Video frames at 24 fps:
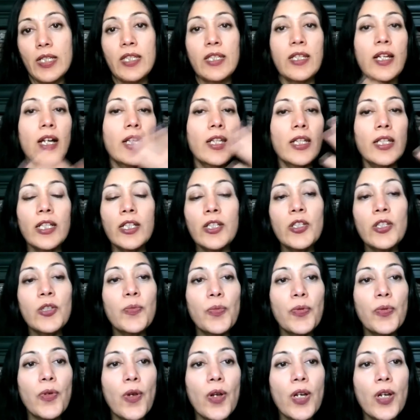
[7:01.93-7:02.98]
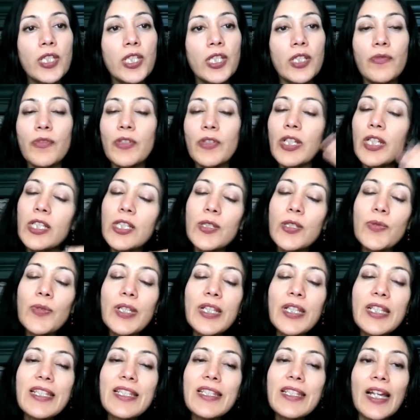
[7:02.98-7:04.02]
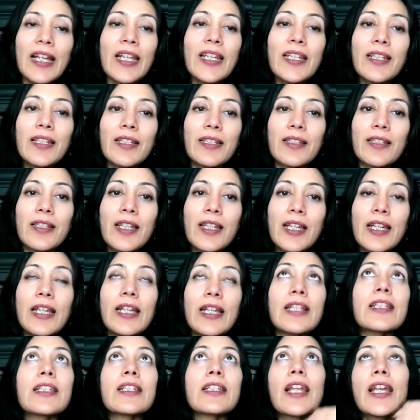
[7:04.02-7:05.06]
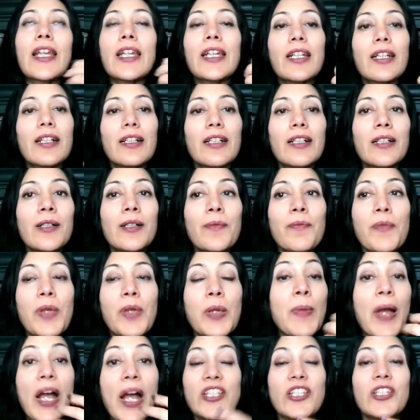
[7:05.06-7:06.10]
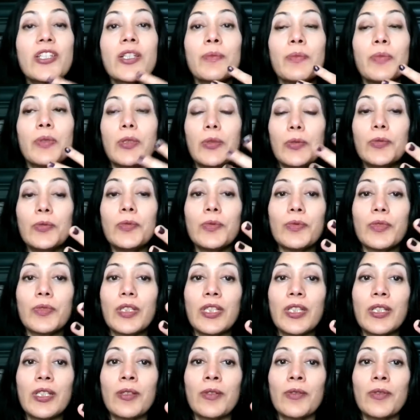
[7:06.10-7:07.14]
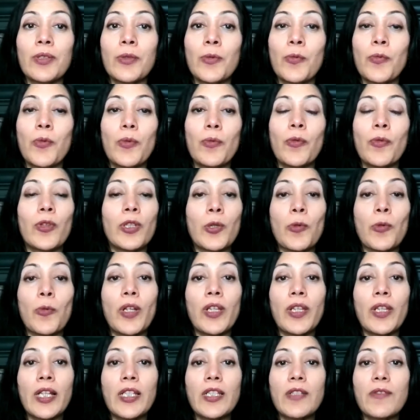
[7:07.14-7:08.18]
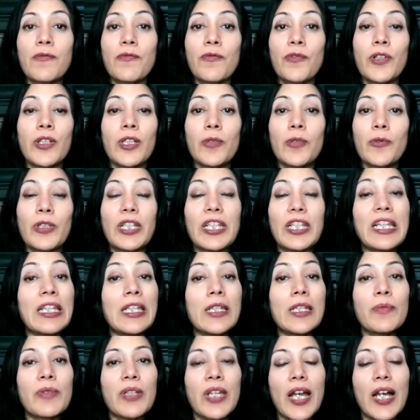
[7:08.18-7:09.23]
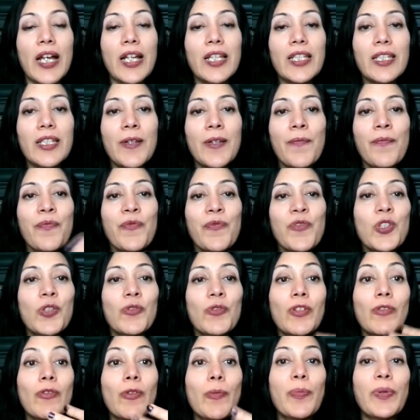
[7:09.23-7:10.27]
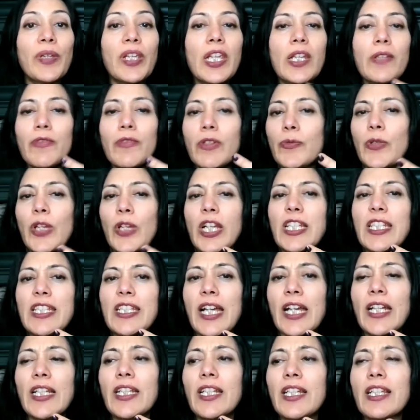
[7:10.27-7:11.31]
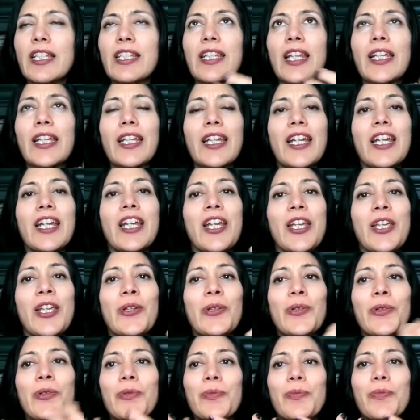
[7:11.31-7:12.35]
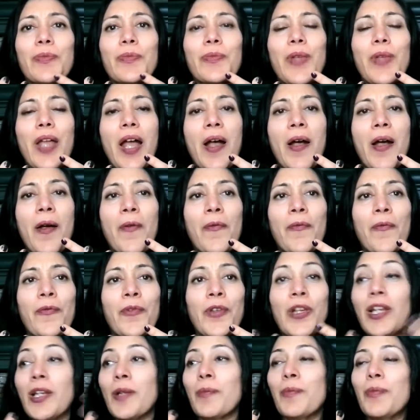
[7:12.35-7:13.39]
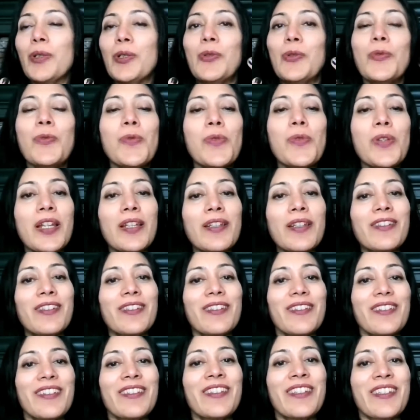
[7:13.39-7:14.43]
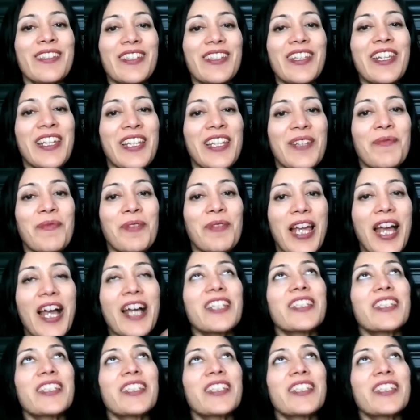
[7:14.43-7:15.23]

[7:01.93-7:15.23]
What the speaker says: Starting a new project, we get so excited. It's like imagine a balloon, the one that's filled with helium gas. So when we're excited, it's like, we are a balloon and there's helium